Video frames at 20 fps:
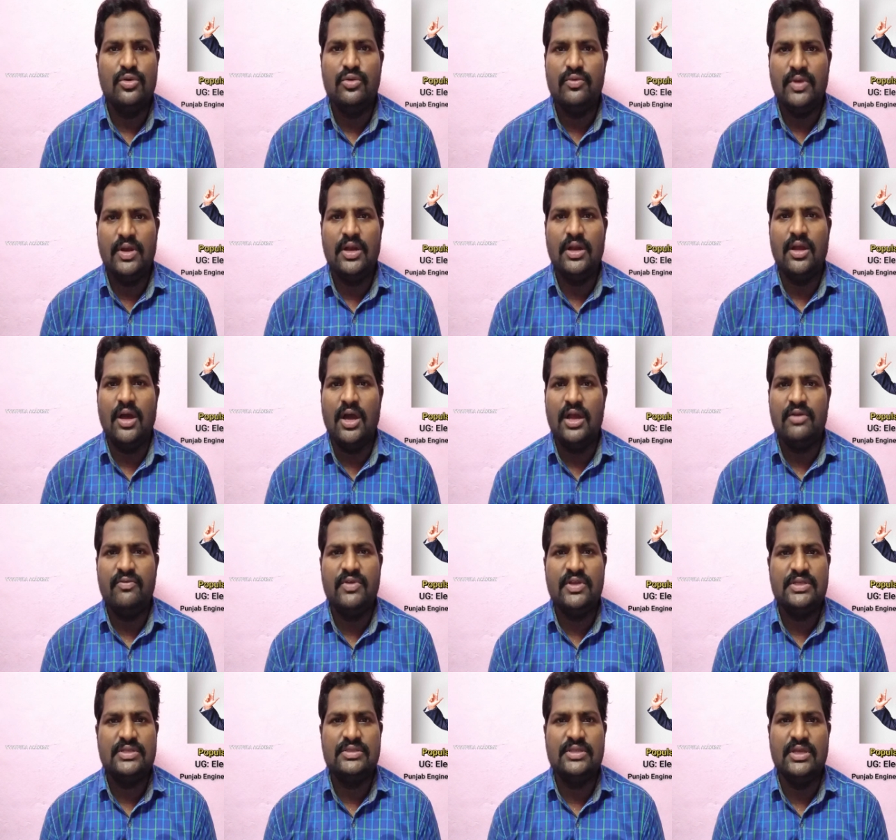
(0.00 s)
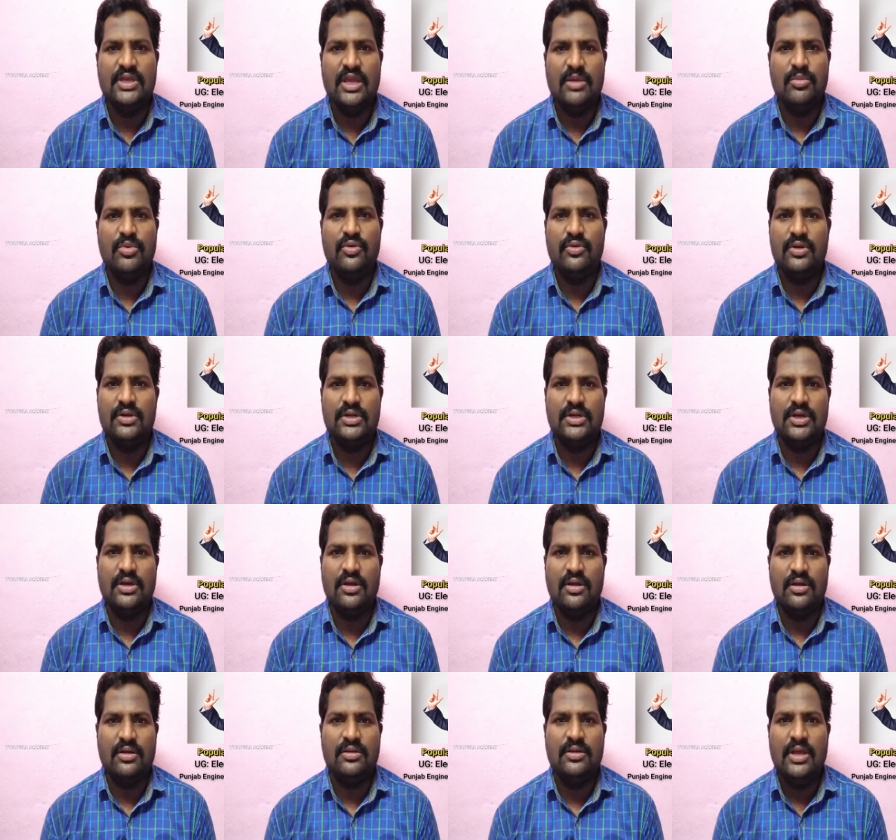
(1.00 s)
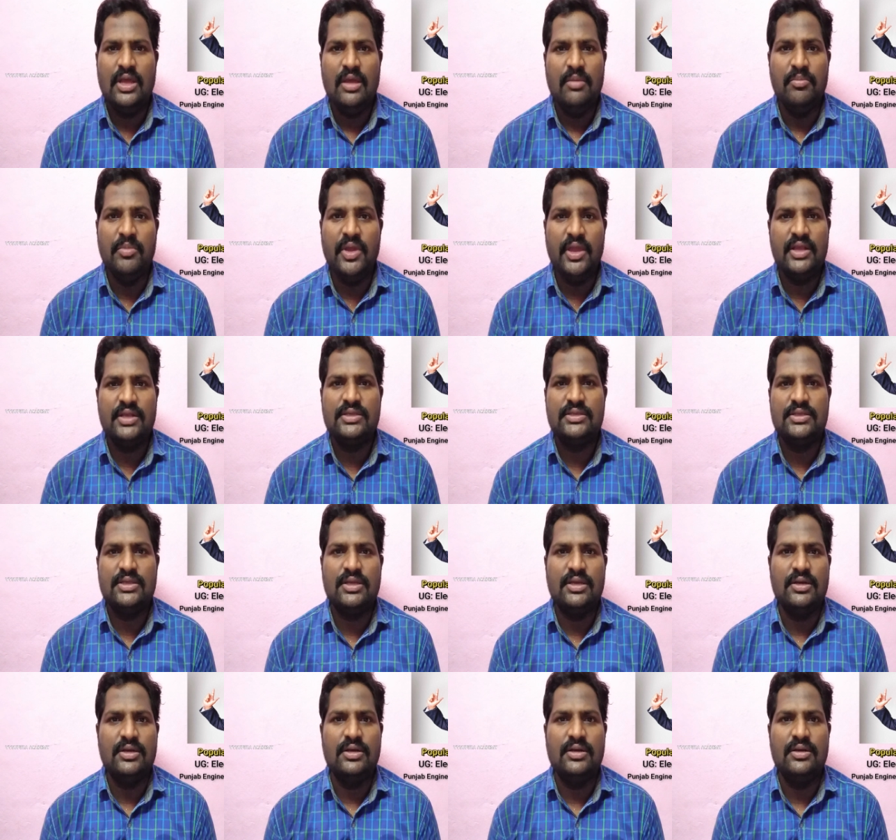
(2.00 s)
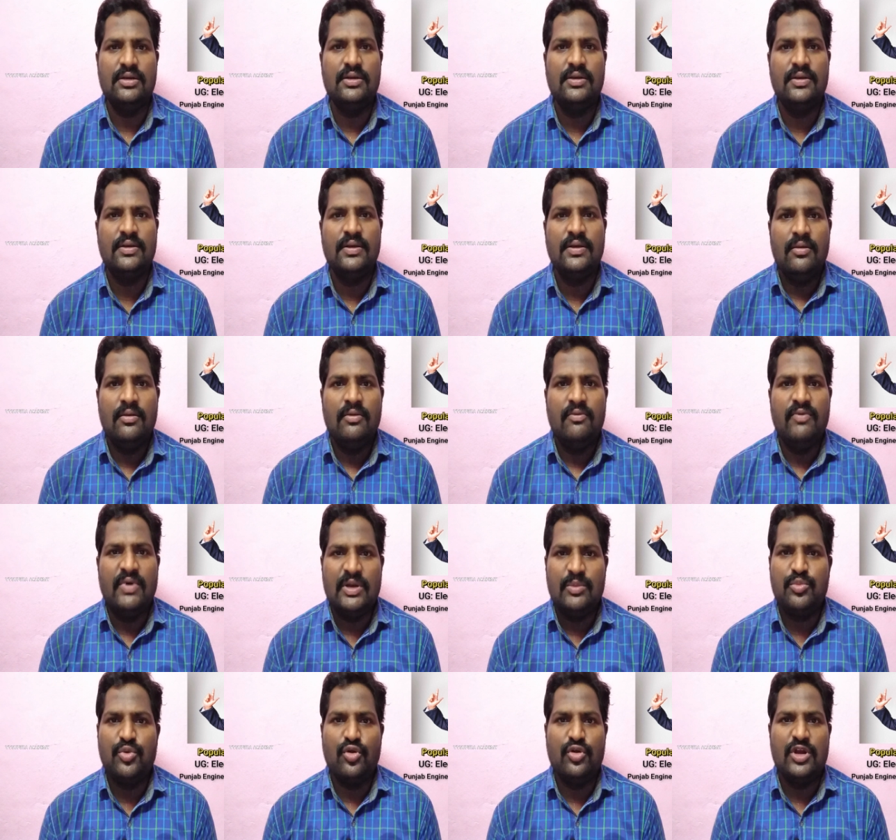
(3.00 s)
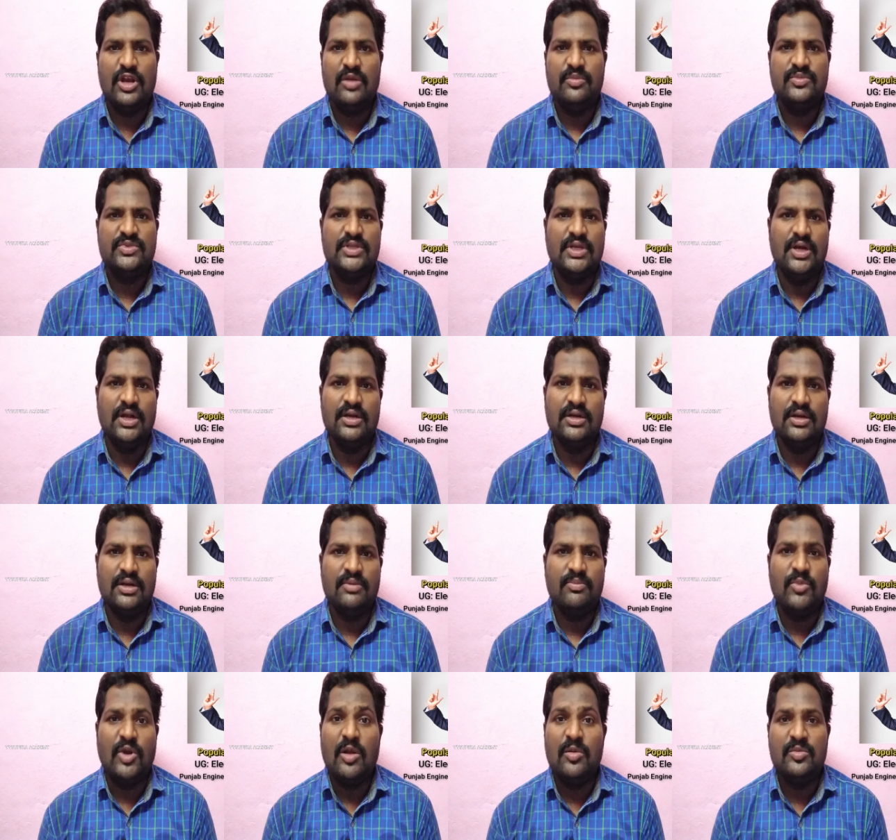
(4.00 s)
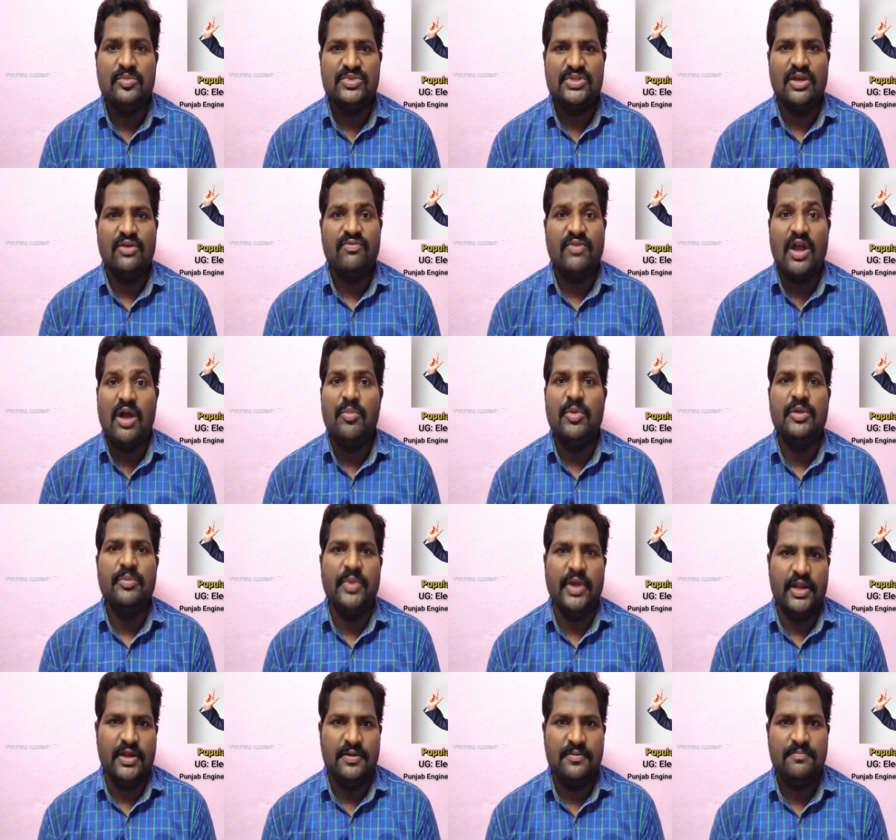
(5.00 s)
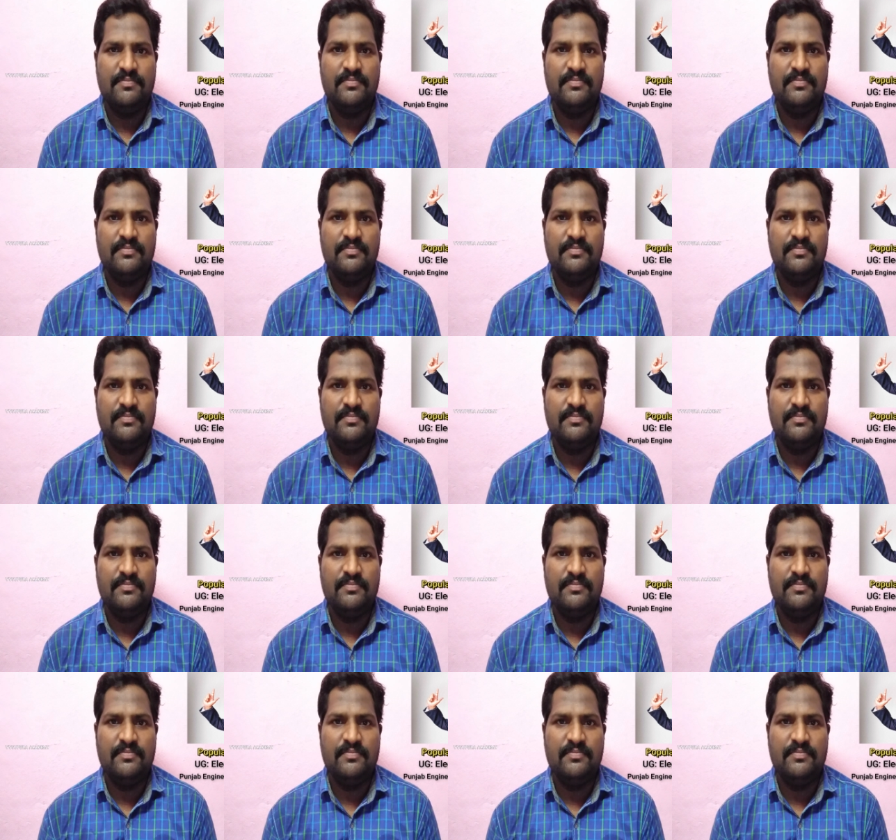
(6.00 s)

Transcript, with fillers: who will always think about uh, make uh, fun programs on problems of common man.